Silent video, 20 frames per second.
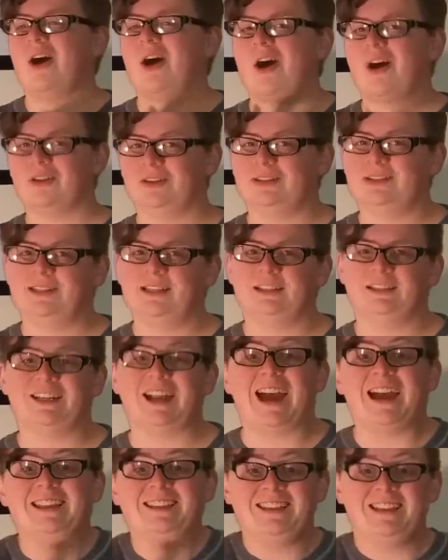All of a sudden,
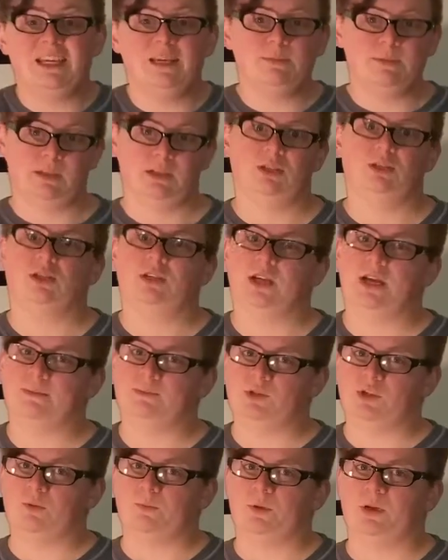an IT position
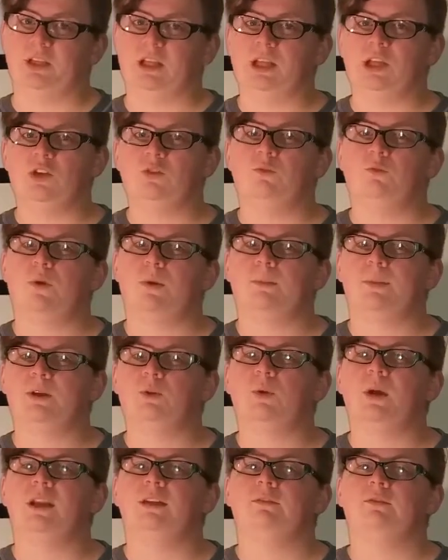comes open that you've
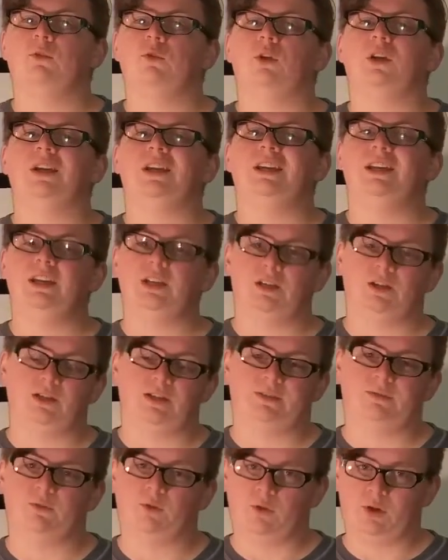been waiting for
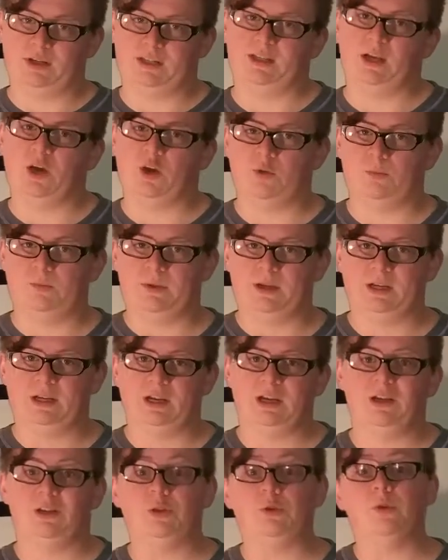years for it to open.
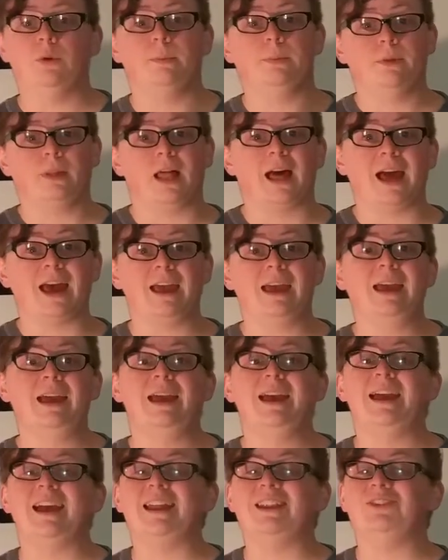You apply,
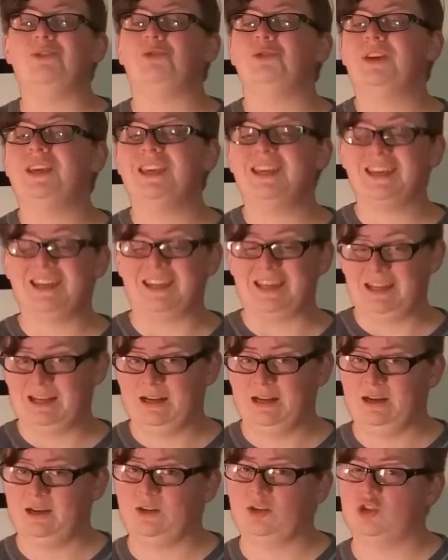and you get it.
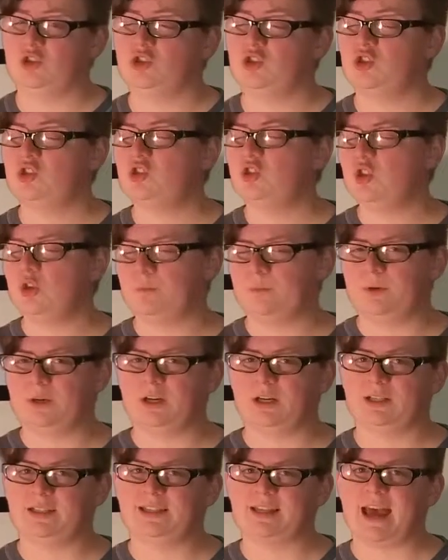You're super
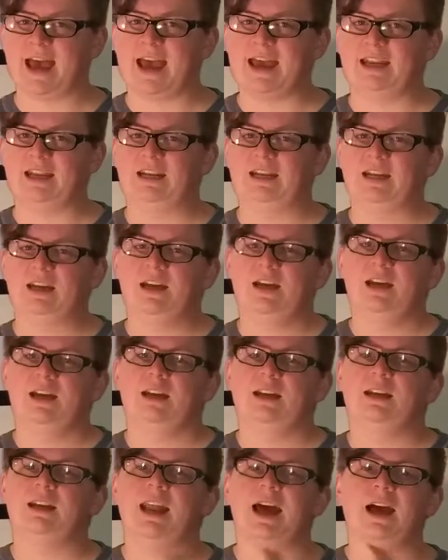excited.
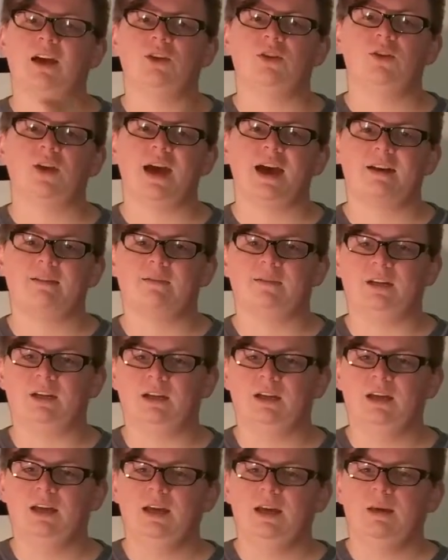Now you have a
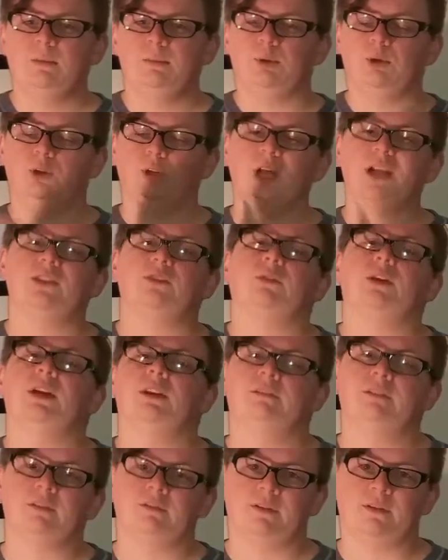plethora
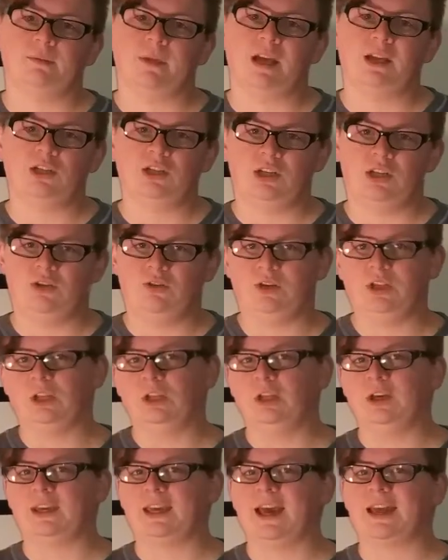of information you
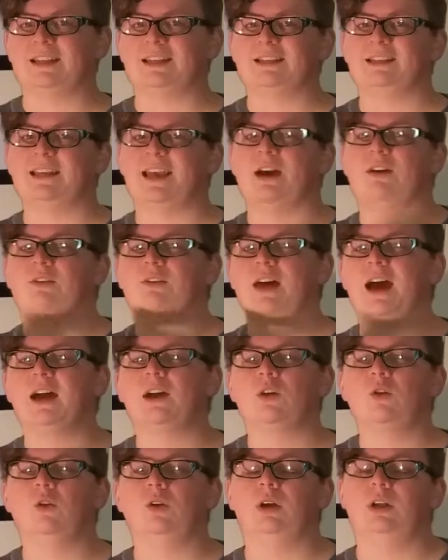can look at to see how
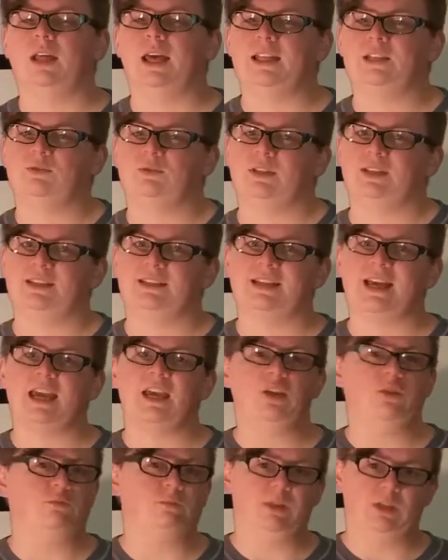that correlates with the
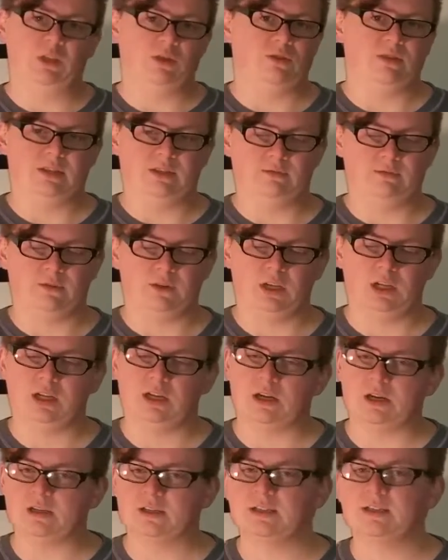site you've been using for
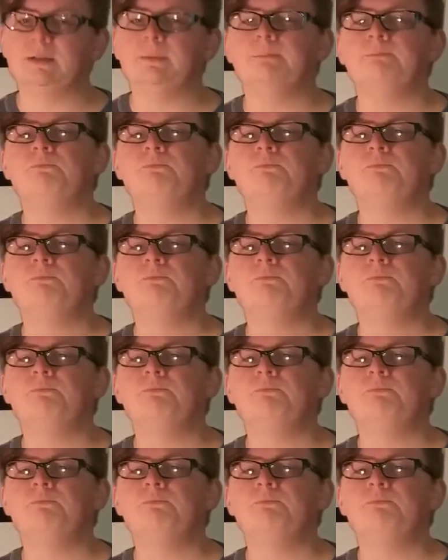years.